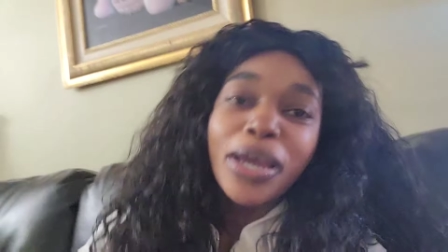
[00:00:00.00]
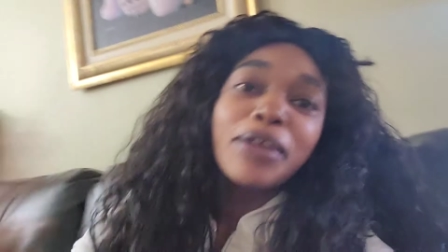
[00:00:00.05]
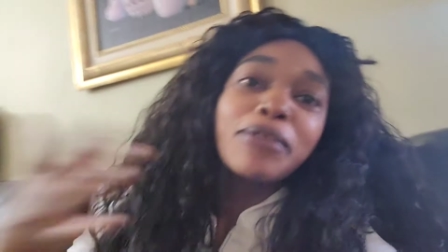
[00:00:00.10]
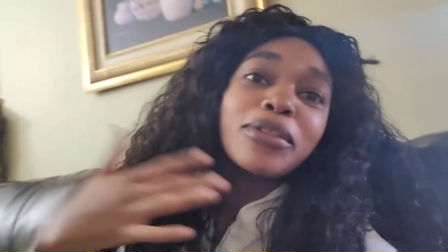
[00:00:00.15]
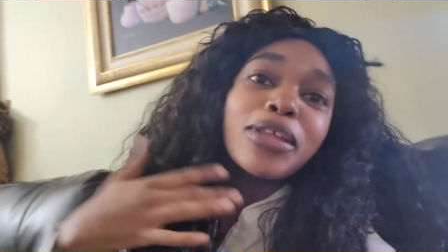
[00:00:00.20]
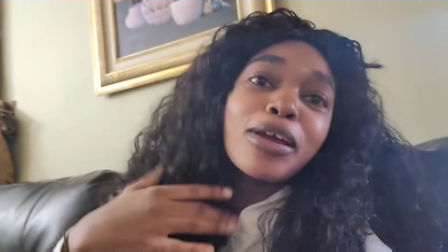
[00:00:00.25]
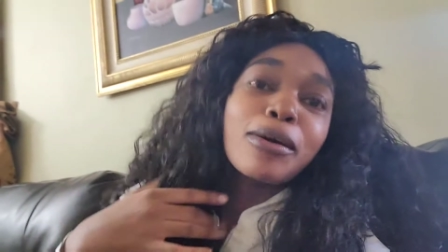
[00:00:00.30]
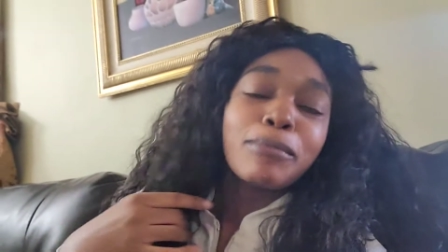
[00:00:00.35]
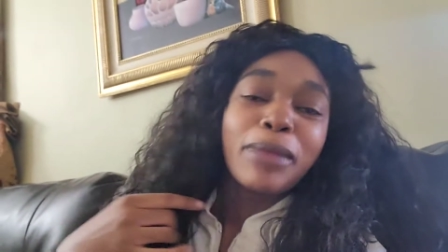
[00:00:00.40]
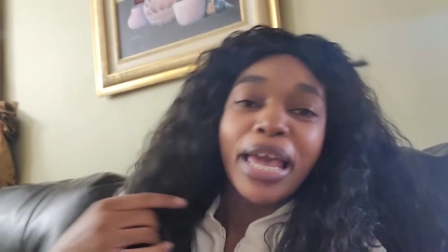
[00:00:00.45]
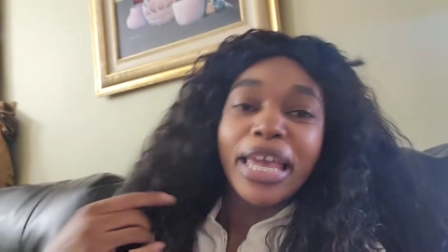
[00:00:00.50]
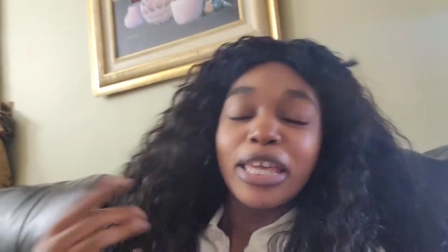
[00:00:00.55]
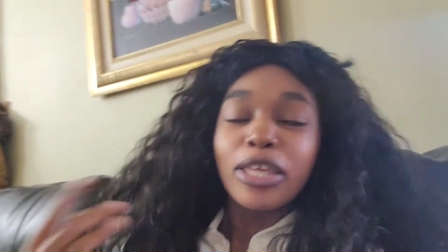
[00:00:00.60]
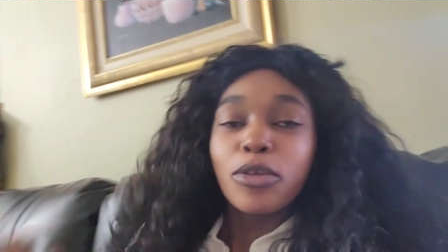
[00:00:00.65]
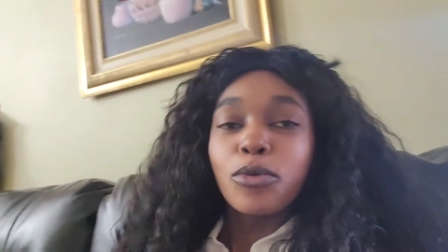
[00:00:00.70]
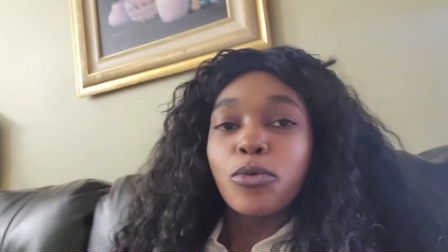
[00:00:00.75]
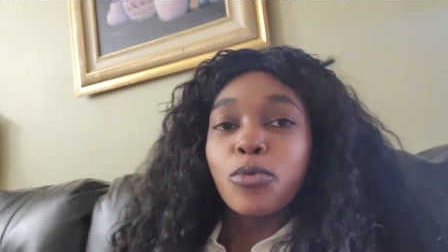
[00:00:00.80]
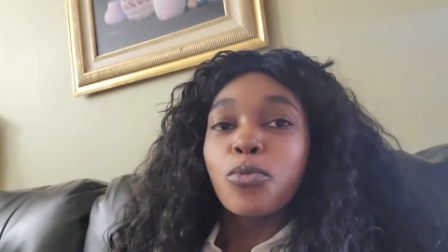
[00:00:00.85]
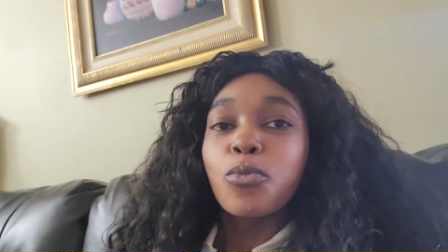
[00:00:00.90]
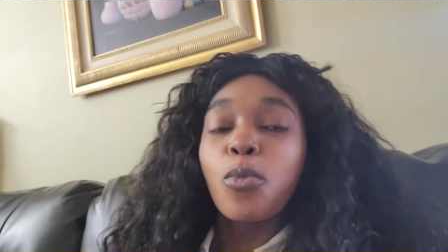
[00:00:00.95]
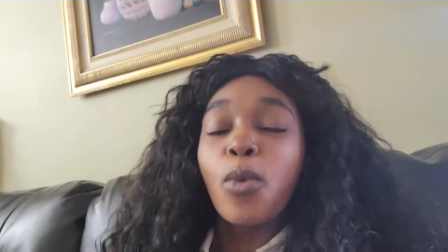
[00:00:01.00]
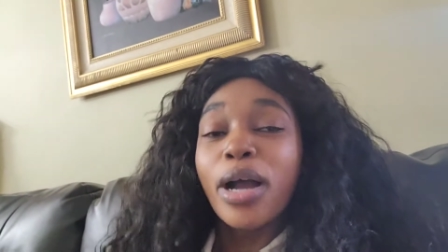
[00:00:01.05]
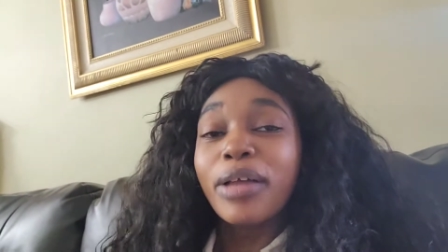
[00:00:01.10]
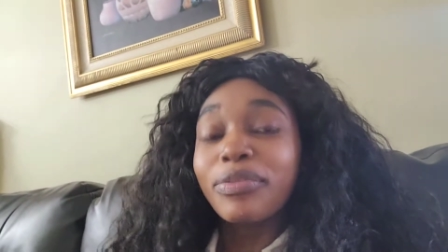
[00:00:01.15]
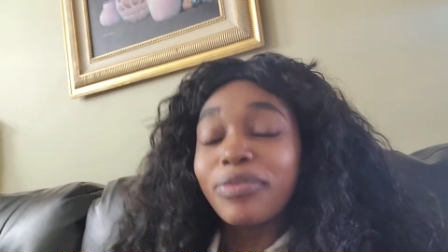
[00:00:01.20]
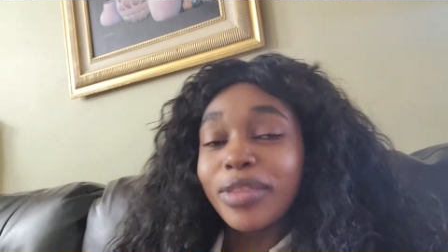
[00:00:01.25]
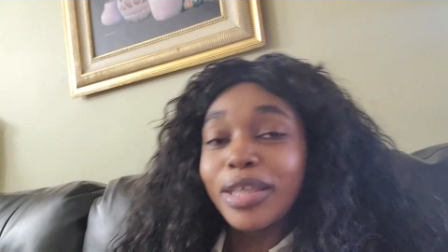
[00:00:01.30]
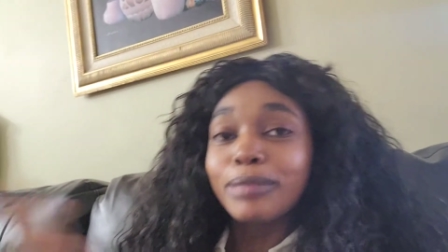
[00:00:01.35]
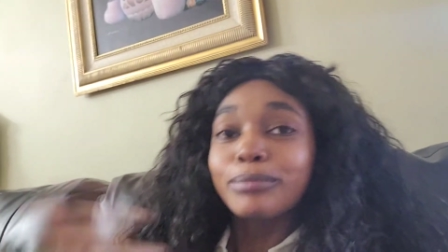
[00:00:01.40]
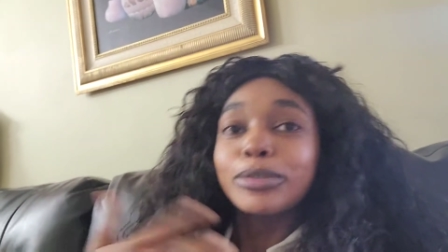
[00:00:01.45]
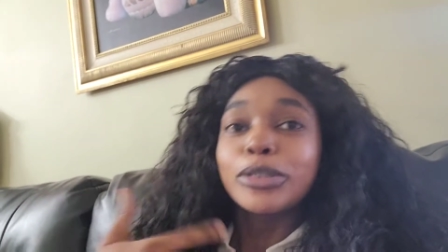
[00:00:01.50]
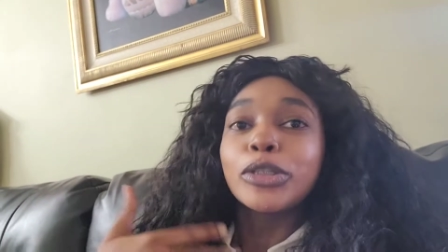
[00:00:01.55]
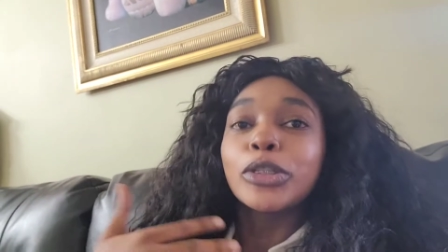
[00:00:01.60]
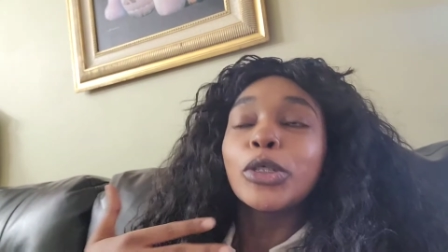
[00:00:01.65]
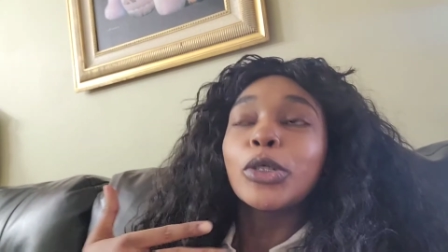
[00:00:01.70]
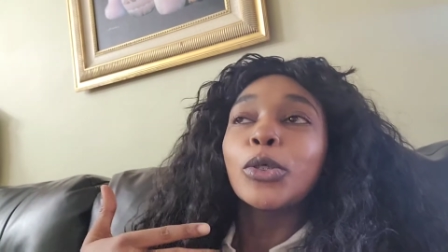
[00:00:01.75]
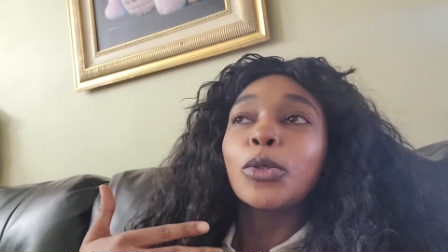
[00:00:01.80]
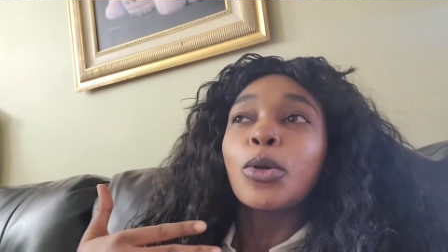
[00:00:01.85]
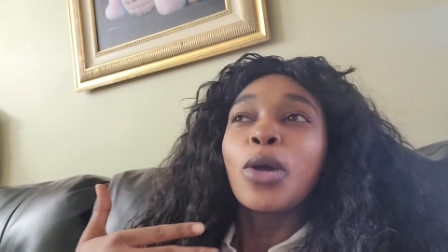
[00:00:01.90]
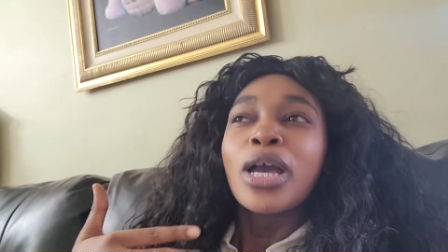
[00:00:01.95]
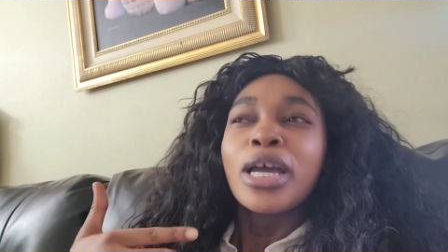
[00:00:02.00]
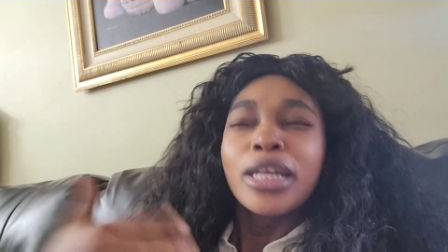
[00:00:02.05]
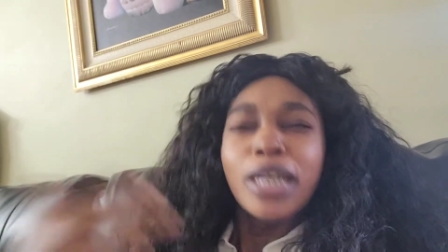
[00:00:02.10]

in them like you want them to